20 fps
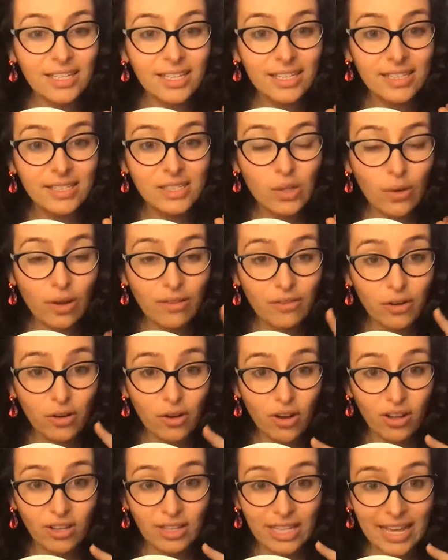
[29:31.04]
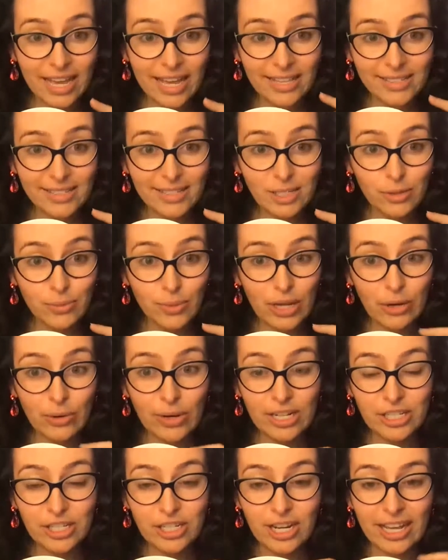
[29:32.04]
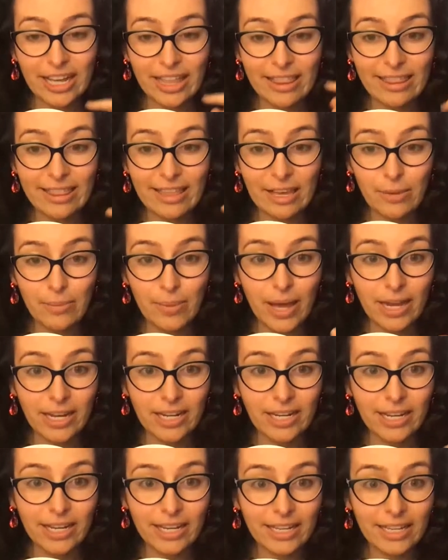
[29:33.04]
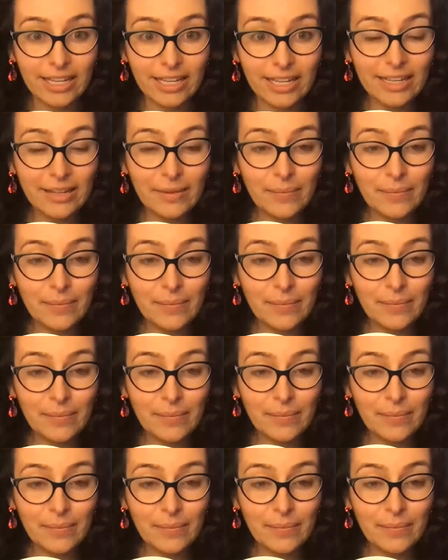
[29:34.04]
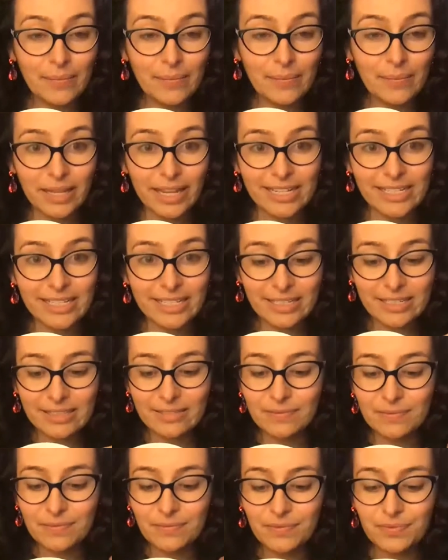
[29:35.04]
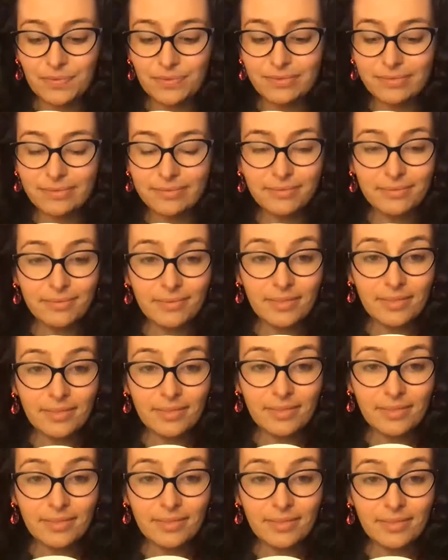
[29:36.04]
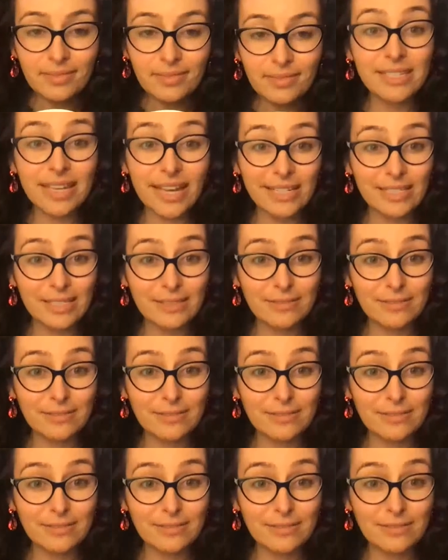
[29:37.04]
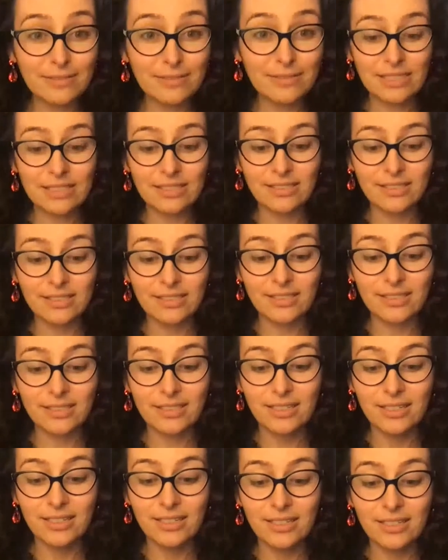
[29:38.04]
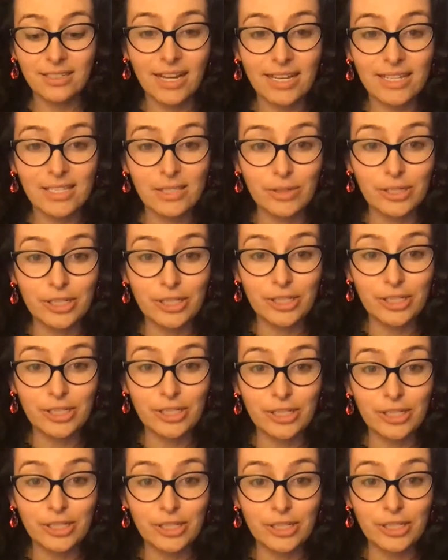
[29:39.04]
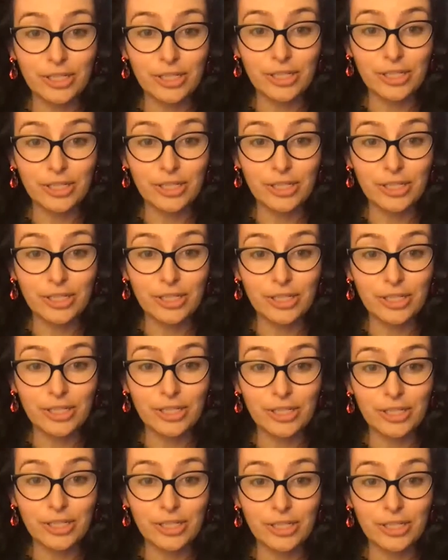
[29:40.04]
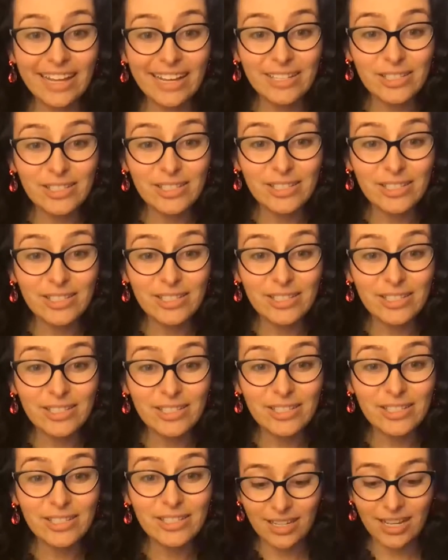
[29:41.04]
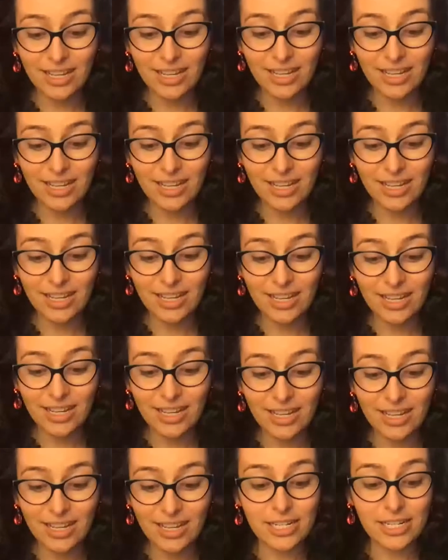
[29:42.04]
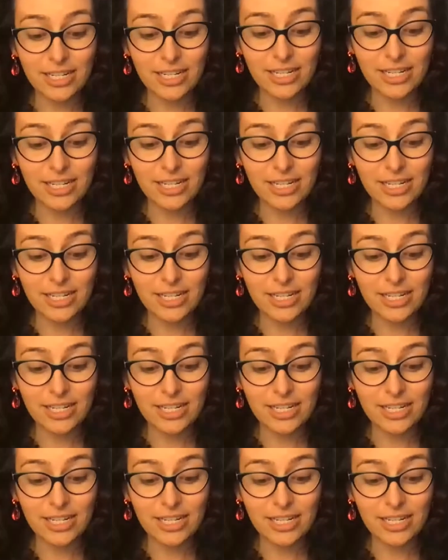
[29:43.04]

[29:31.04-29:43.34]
So I've got the answer to my question. I can think about it. I can contemplate it. And when I'm satisfied with that, I can switch it away and get the next question and the next answer ready to go.